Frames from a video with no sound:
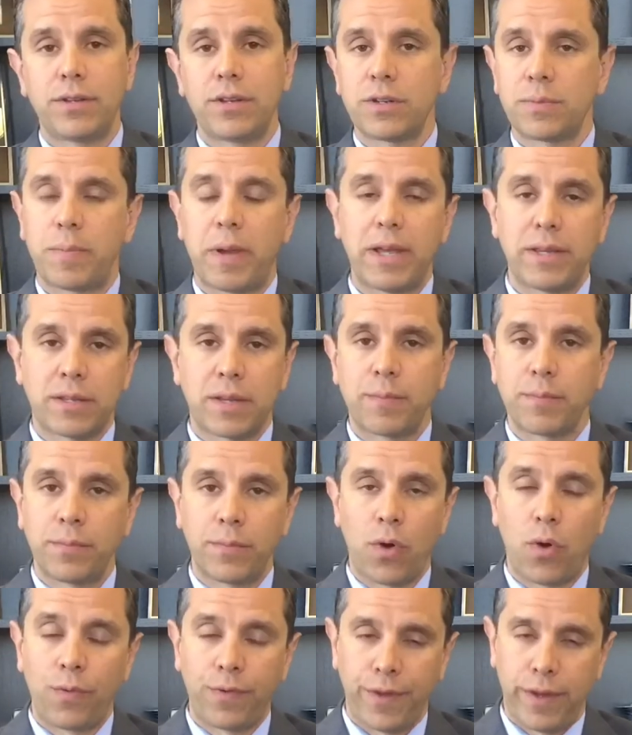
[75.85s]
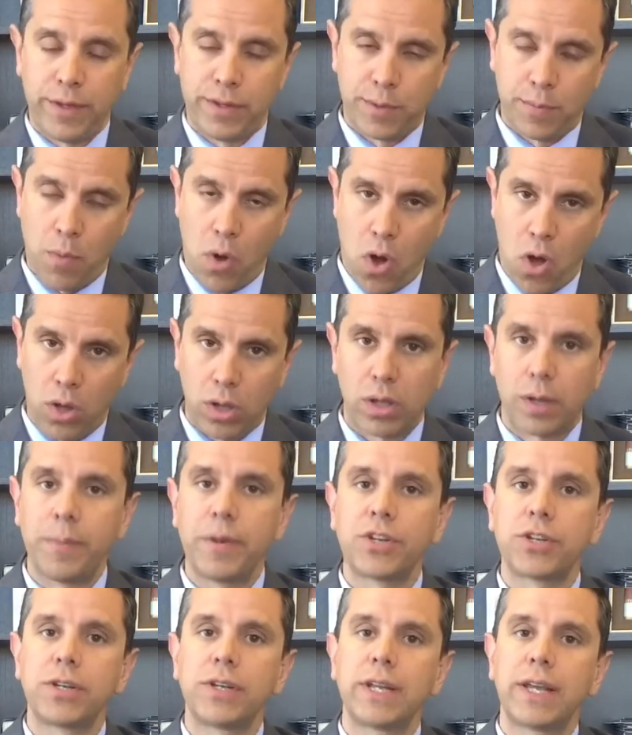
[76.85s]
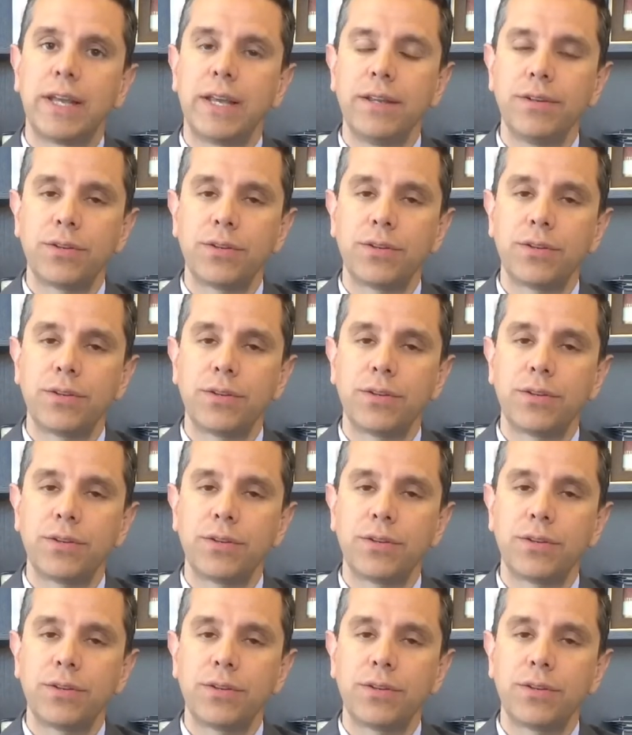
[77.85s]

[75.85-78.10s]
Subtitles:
Just pay some, hopefully small commission to get